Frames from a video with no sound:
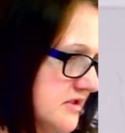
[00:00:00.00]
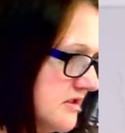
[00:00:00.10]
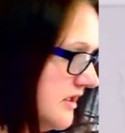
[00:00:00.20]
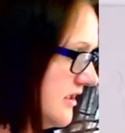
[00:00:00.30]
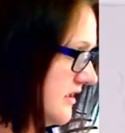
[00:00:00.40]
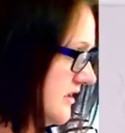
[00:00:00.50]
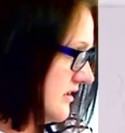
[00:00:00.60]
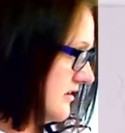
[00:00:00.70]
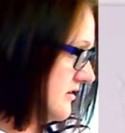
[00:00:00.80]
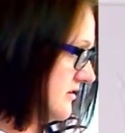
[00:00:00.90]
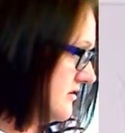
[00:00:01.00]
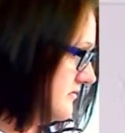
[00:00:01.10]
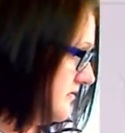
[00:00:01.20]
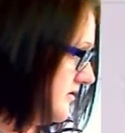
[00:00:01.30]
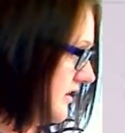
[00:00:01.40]
And
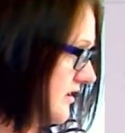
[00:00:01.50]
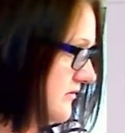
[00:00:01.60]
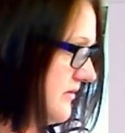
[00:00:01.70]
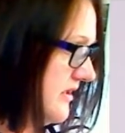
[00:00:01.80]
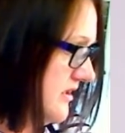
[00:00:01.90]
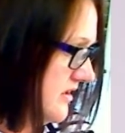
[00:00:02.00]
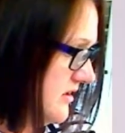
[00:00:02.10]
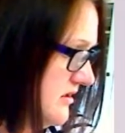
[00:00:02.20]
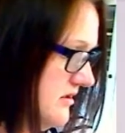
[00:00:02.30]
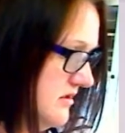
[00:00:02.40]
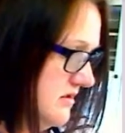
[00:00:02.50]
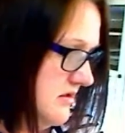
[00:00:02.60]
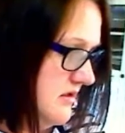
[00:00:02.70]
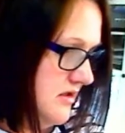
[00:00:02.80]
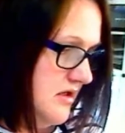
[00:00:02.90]
put that away.
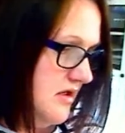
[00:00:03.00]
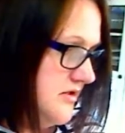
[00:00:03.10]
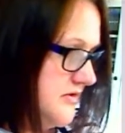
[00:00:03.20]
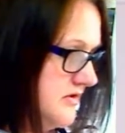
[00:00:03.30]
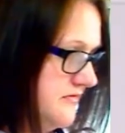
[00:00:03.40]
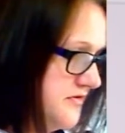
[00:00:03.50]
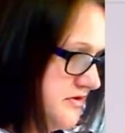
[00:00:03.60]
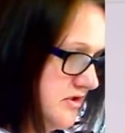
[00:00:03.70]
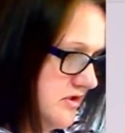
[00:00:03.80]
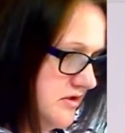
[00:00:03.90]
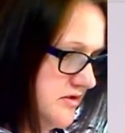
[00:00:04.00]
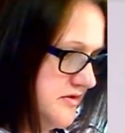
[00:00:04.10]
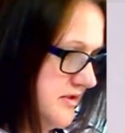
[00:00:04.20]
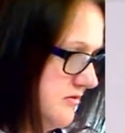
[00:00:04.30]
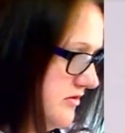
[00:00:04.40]
So for starters,
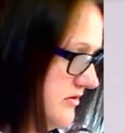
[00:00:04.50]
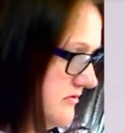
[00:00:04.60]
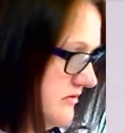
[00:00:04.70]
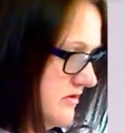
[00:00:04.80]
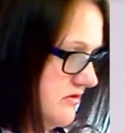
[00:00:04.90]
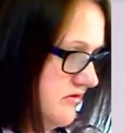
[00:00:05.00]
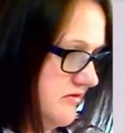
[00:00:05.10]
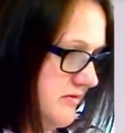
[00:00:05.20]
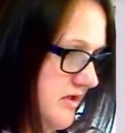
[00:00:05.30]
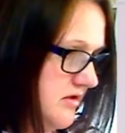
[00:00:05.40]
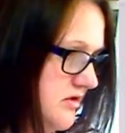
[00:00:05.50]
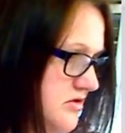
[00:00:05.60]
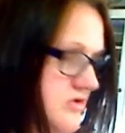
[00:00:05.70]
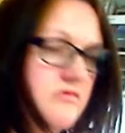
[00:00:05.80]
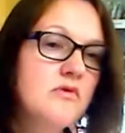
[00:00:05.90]
I'm going to work with my
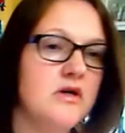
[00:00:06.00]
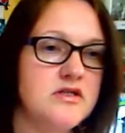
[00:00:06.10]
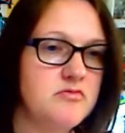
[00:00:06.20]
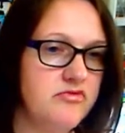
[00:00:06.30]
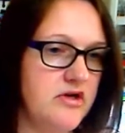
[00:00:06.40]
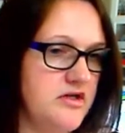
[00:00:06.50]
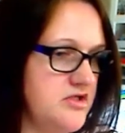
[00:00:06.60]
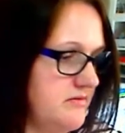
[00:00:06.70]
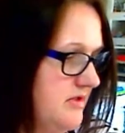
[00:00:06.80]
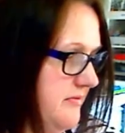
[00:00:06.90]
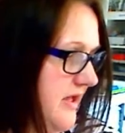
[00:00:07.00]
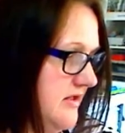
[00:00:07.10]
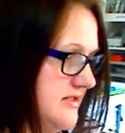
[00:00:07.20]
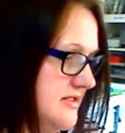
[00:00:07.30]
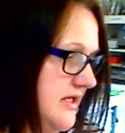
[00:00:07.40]
larger wash brush. On my
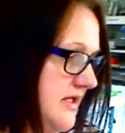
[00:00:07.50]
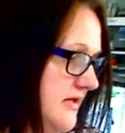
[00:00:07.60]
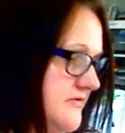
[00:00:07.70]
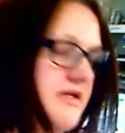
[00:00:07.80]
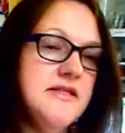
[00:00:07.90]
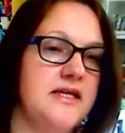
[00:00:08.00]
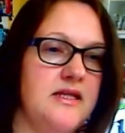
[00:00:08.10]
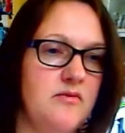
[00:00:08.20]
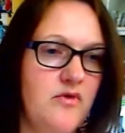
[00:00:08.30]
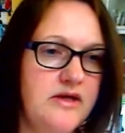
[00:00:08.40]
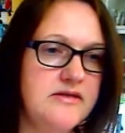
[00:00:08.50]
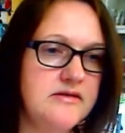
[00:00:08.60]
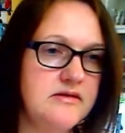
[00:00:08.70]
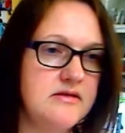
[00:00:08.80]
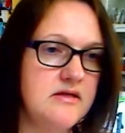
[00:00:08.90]
palette today I have titanium
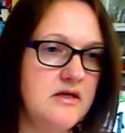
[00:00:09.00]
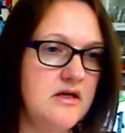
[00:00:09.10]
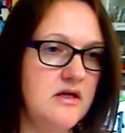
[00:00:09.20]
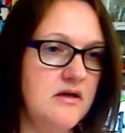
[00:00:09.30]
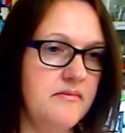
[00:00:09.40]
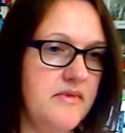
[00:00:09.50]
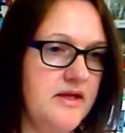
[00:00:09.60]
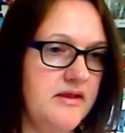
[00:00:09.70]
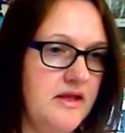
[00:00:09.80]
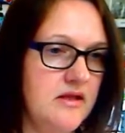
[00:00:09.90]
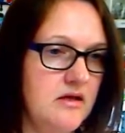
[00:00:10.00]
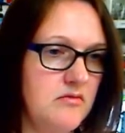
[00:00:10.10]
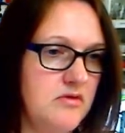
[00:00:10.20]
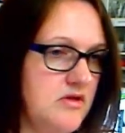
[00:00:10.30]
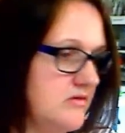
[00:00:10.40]
white, my phthalo
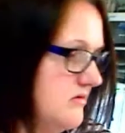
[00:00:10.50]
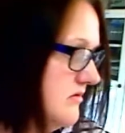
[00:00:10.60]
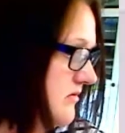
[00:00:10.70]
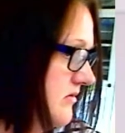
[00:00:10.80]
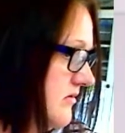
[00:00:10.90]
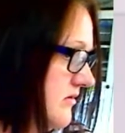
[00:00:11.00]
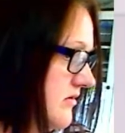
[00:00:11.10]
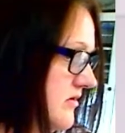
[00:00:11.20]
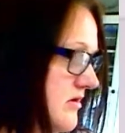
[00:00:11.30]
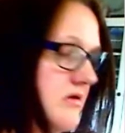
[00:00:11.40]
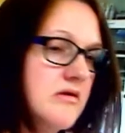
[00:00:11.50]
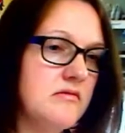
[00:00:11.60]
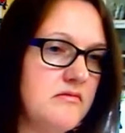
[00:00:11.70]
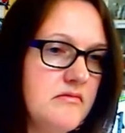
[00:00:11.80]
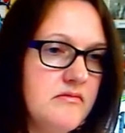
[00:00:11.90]
blue, or
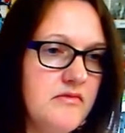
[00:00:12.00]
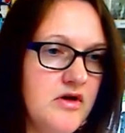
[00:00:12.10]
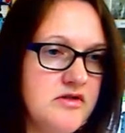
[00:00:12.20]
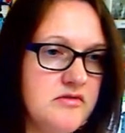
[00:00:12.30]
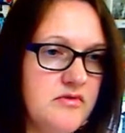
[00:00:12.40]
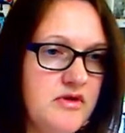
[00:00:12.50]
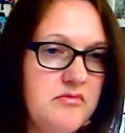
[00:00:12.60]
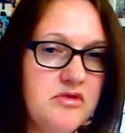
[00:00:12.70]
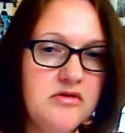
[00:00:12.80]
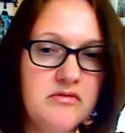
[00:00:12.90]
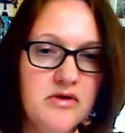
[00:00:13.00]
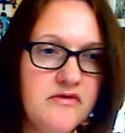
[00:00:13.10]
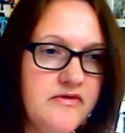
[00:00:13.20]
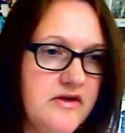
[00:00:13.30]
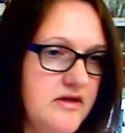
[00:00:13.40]
ultramarine blue will work
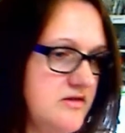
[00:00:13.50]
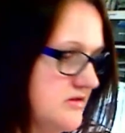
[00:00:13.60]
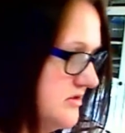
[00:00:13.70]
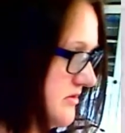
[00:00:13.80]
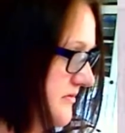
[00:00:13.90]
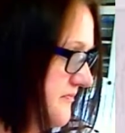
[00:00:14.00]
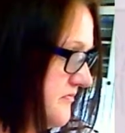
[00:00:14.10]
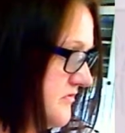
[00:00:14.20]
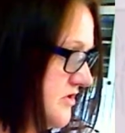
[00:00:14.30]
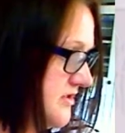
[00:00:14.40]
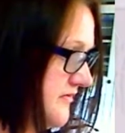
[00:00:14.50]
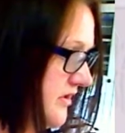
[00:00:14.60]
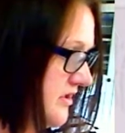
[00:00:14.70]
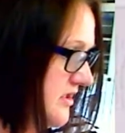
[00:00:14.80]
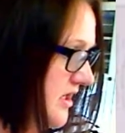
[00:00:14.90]
fine too, just fine.